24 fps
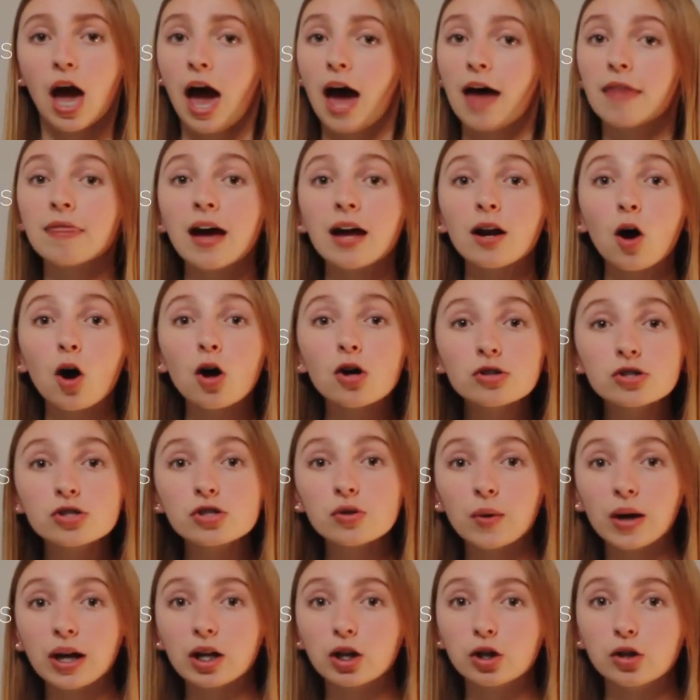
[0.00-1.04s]
And that
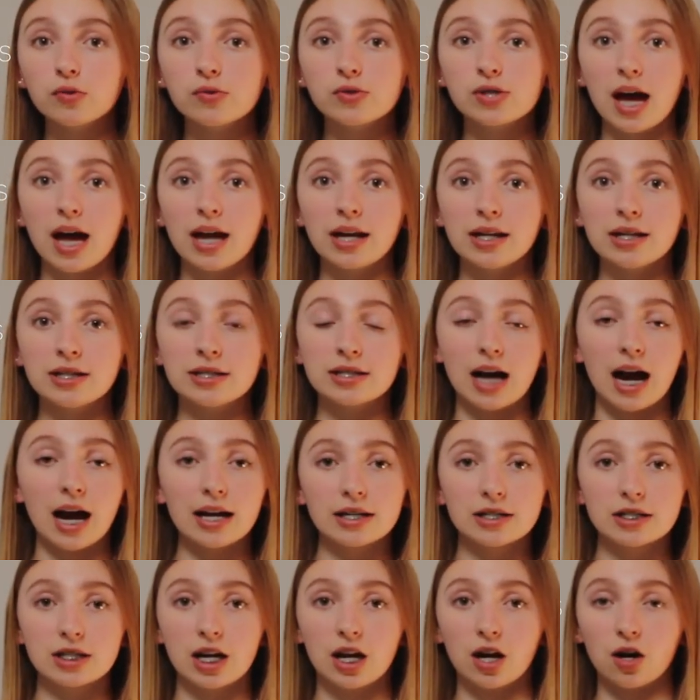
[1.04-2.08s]
also includes any
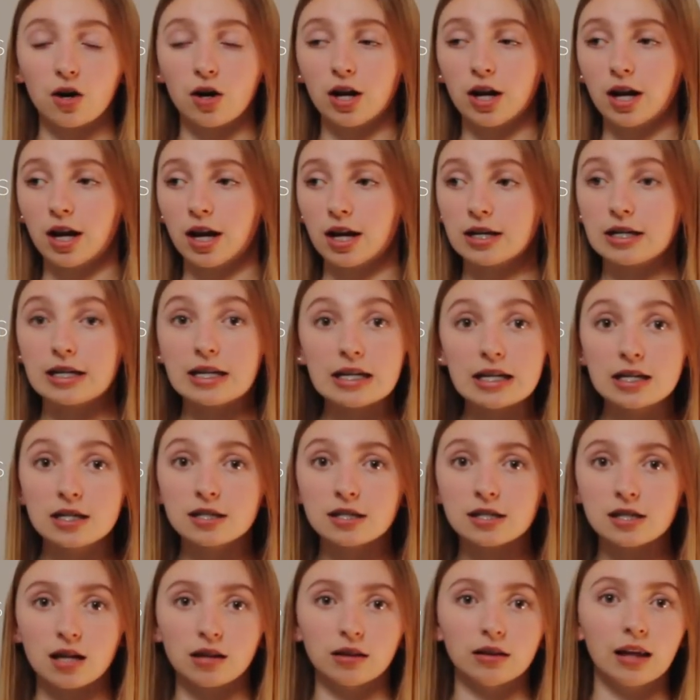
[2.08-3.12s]
dietary
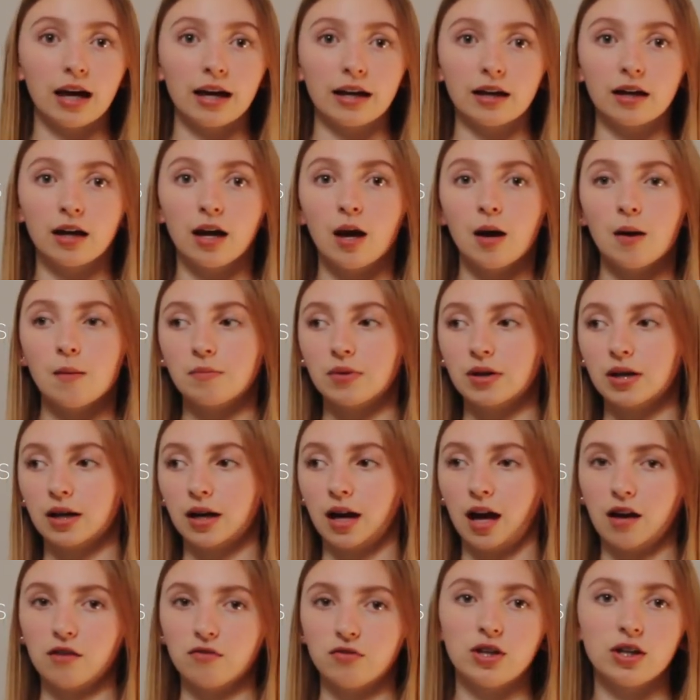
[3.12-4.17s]
needs, like
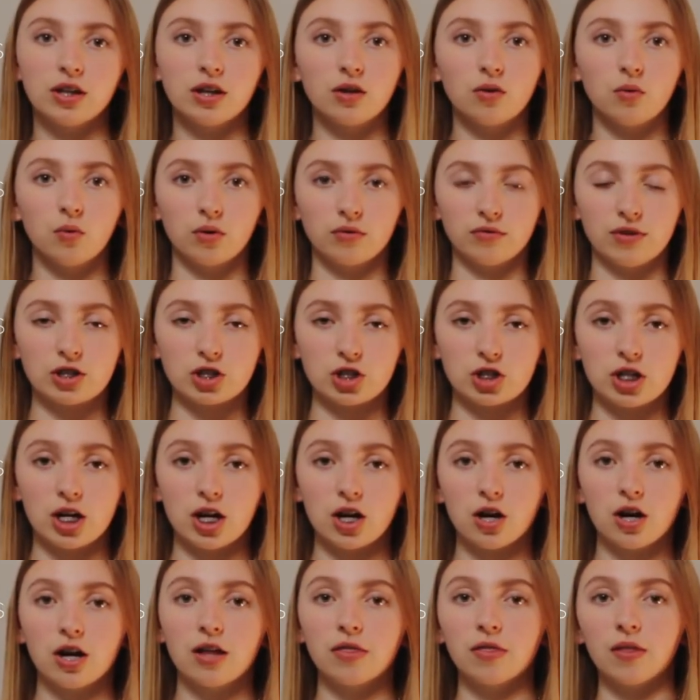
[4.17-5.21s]
being a vegan or
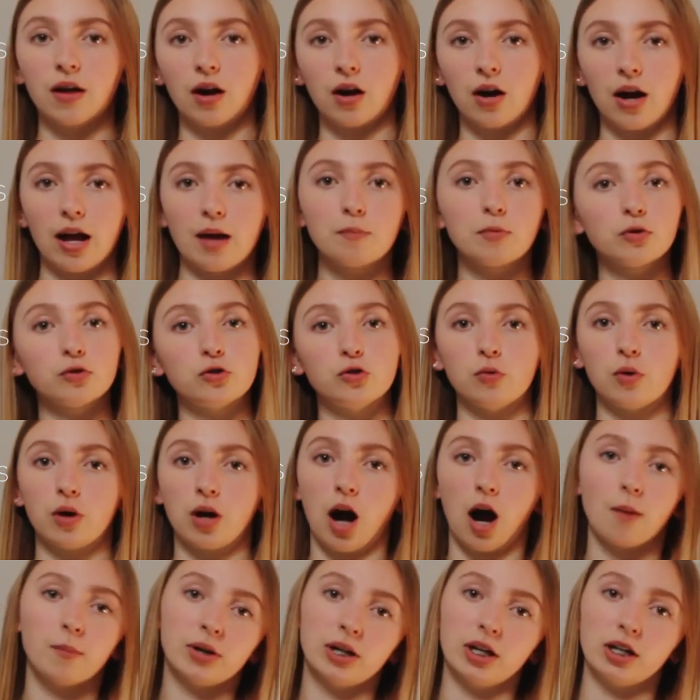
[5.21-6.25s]
vegetarian. They're able to
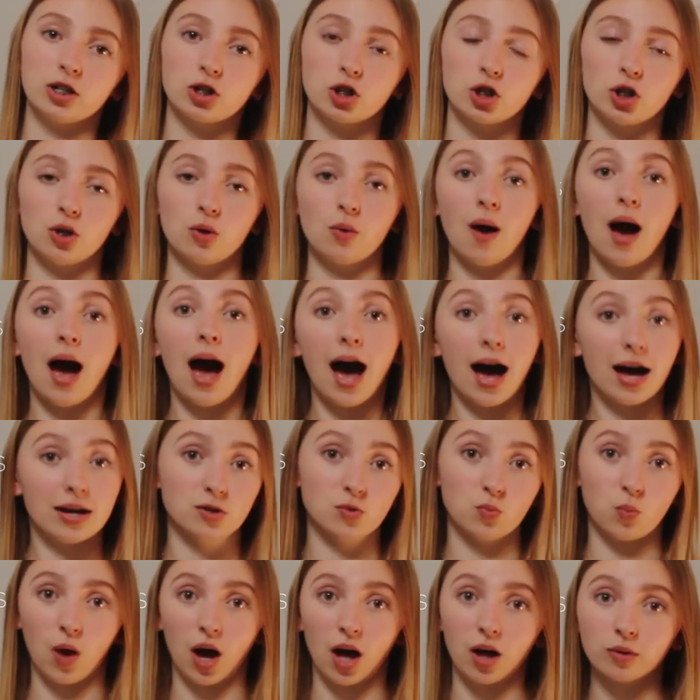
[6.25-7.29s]
accommodate to you
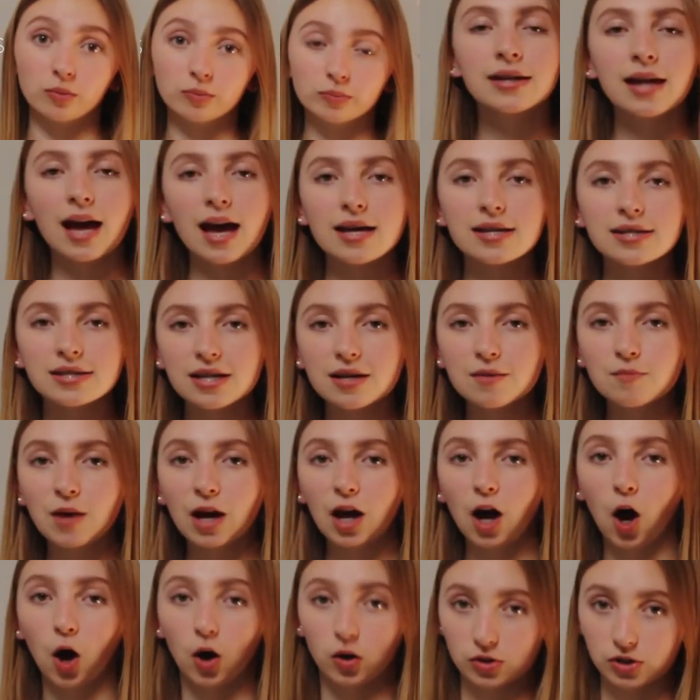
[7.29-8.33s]
as well. An essay
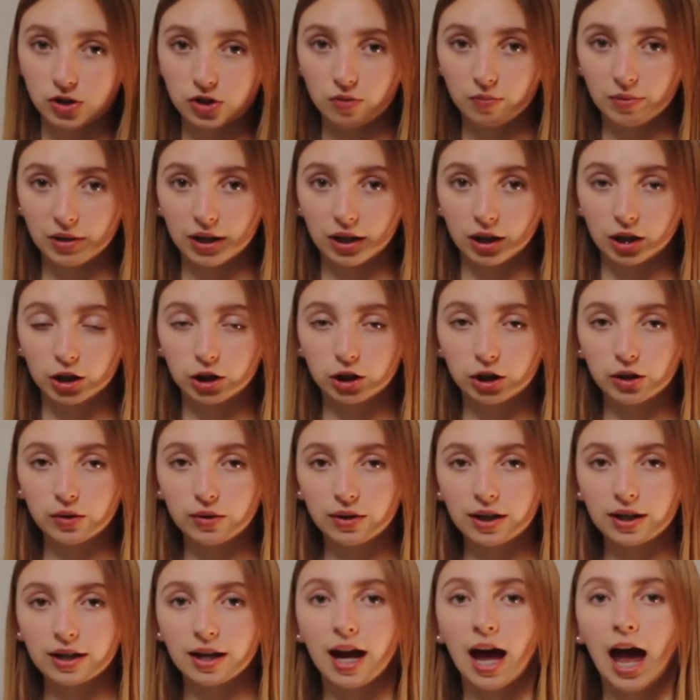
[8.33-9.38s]
may also be
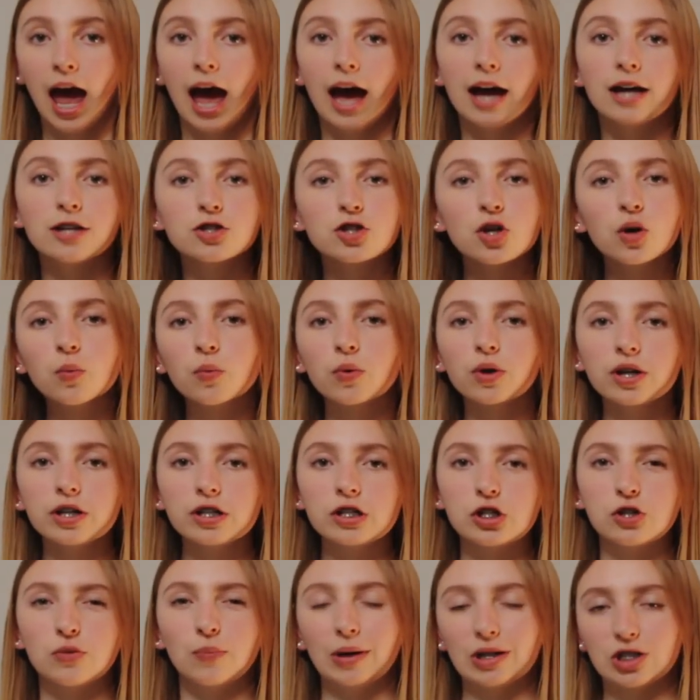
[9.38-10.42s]
included, and don't
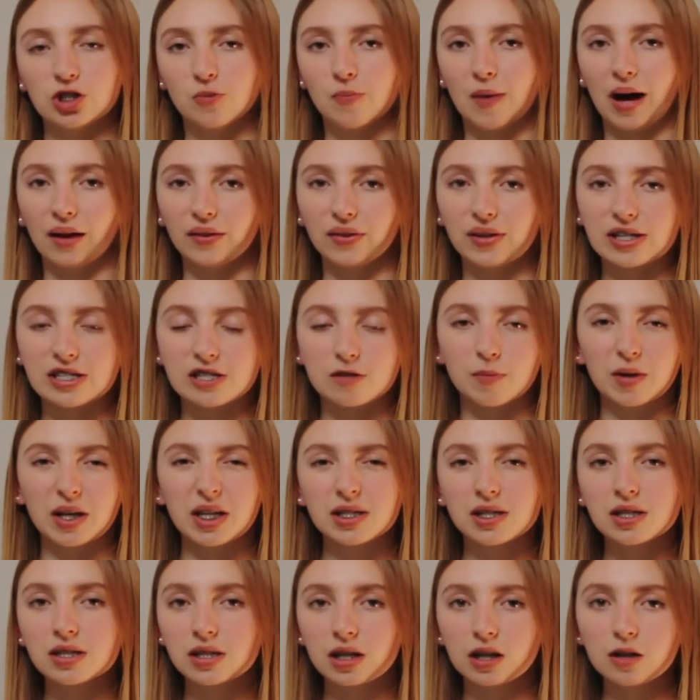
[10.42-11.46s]
worry too much about this
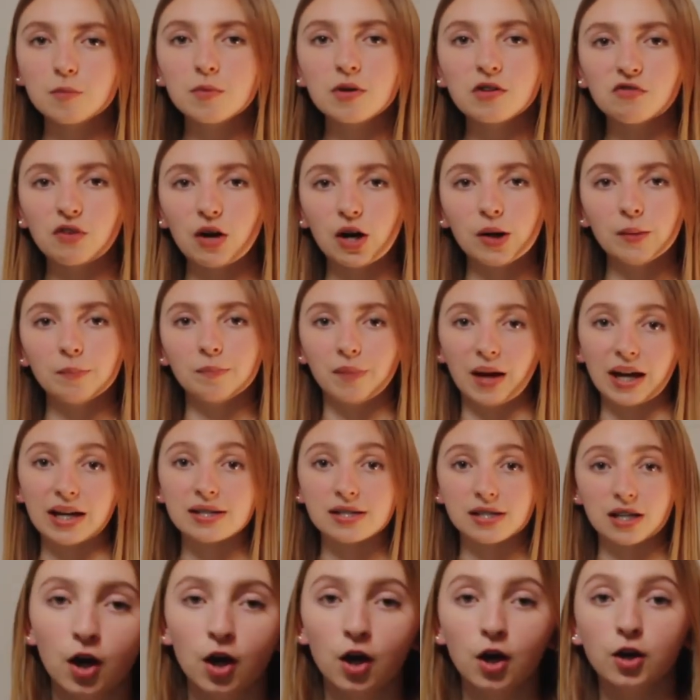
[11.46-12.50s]
because it's going to be very
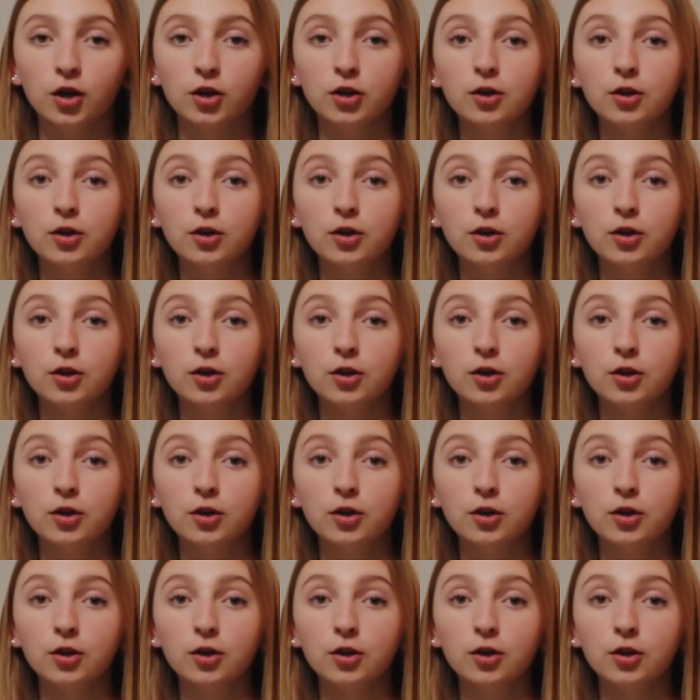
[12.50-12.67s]
basic.